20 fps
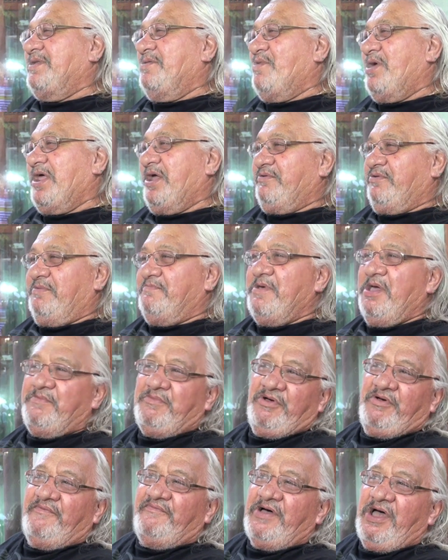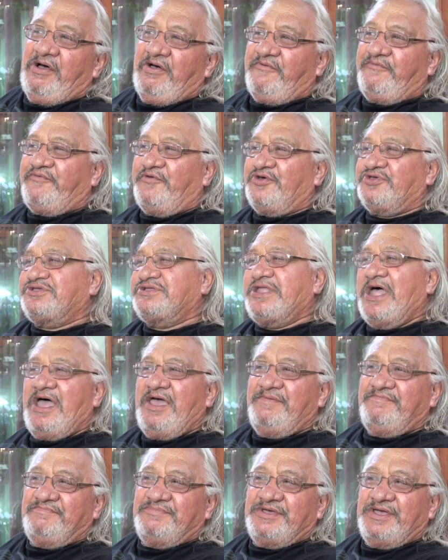what I remember of our first
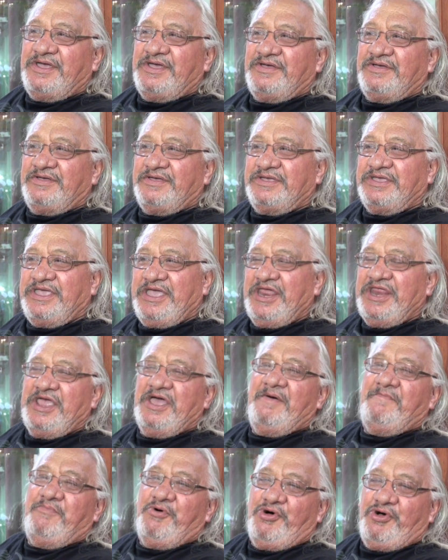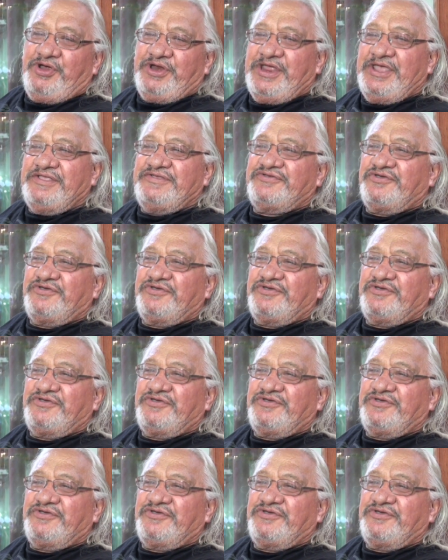time, getting aboard and